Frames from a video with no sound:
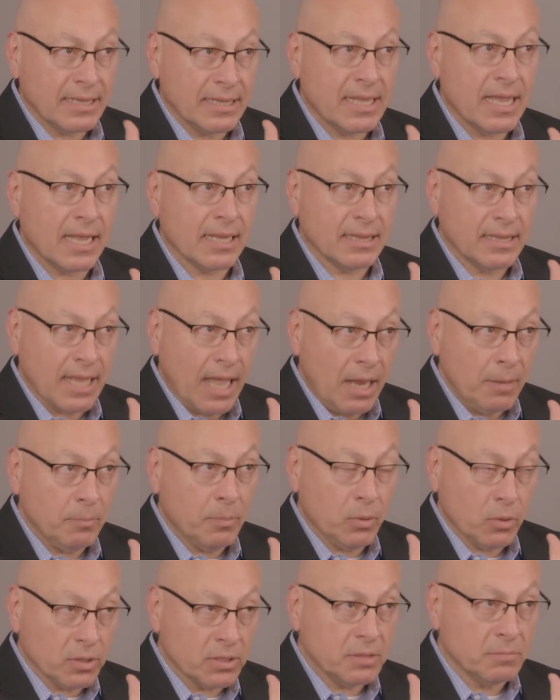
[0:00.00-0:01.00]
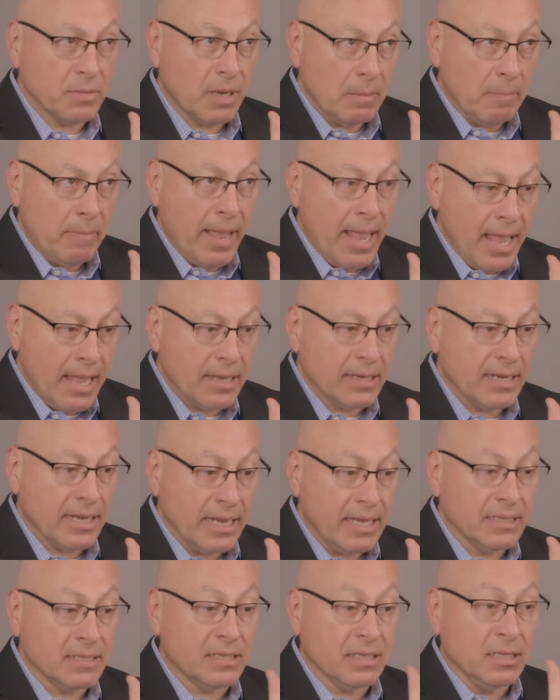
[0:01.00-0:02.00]
that that proximal band
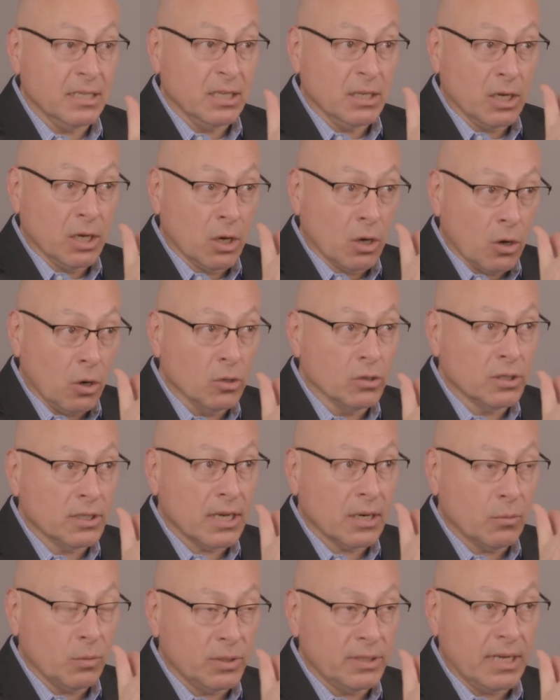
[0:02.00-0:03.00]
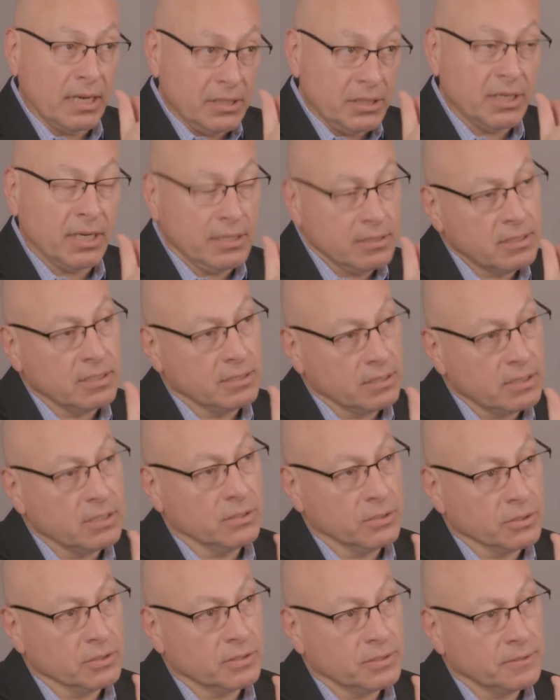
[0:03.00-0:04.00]
is in contact with the adjacent
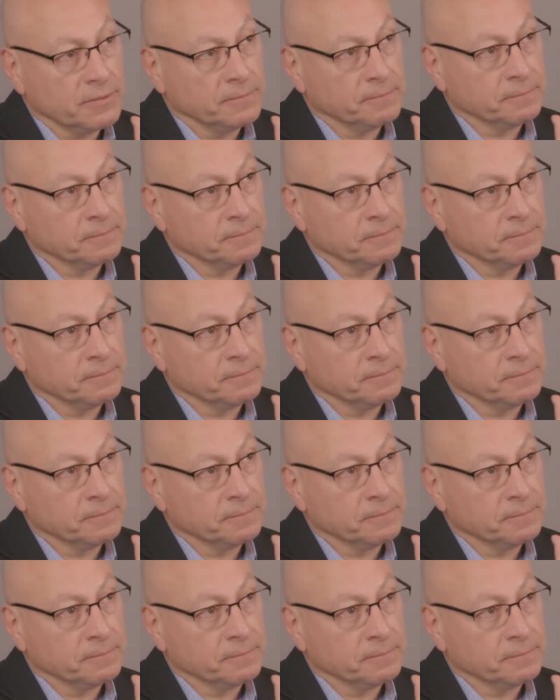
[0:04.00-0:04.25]
tooth.